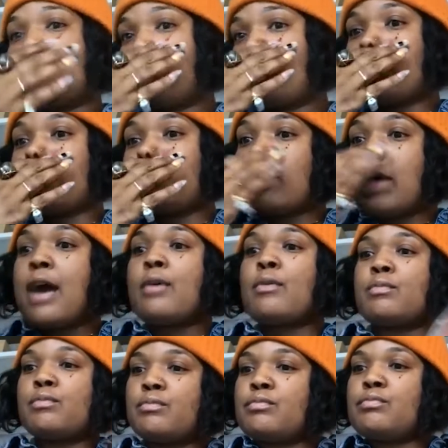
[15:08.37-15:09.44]
that
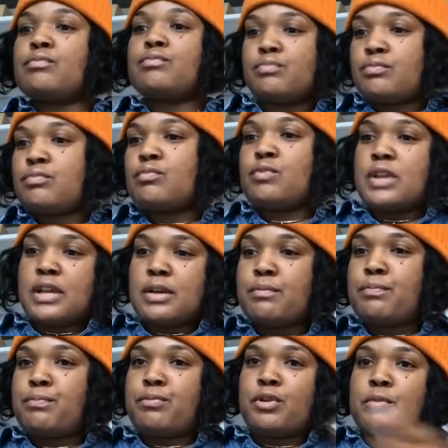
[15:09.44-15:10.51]
we can
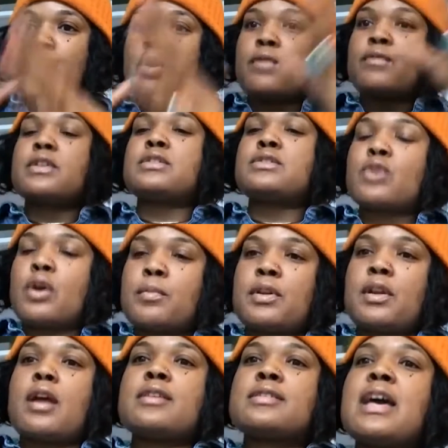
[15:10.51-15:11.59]
put more of an assortment on
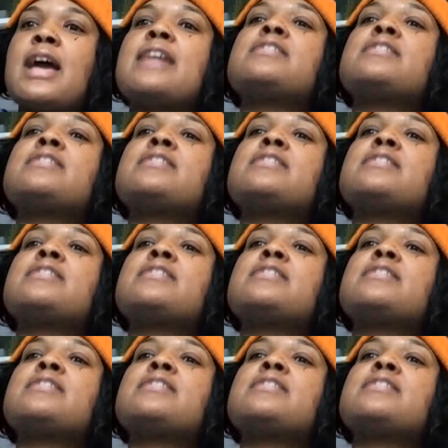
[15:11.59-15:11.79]
our site,